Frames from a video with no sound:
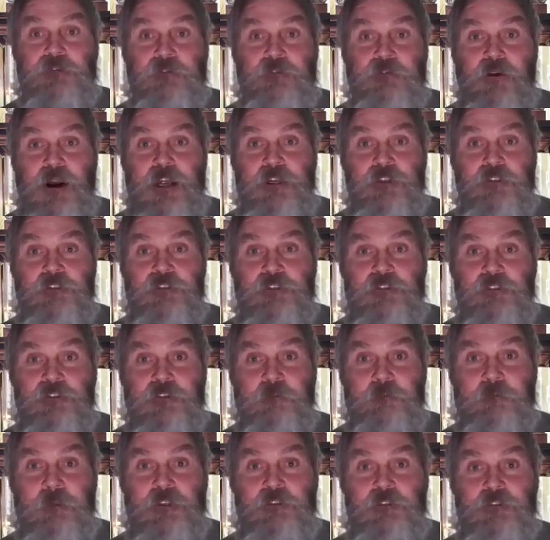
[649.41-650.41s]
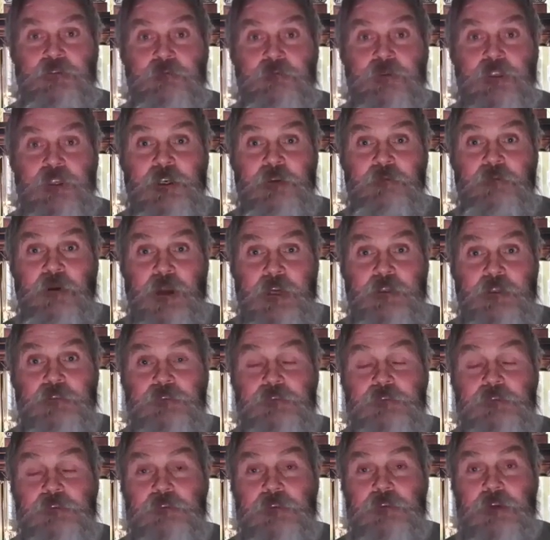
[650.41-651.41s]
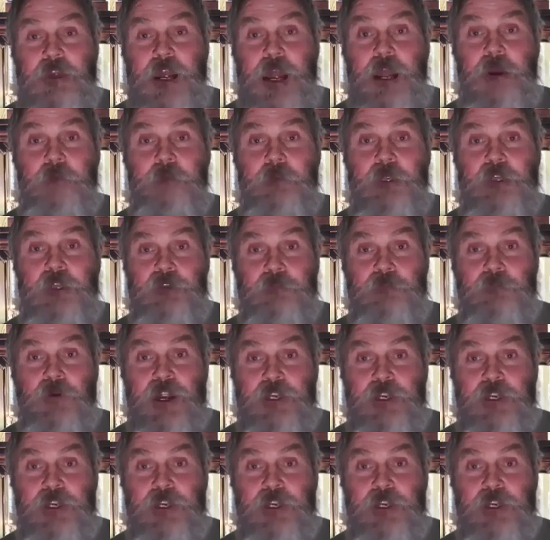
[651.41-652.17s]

being the teacher of righteousness and makes them any righteous.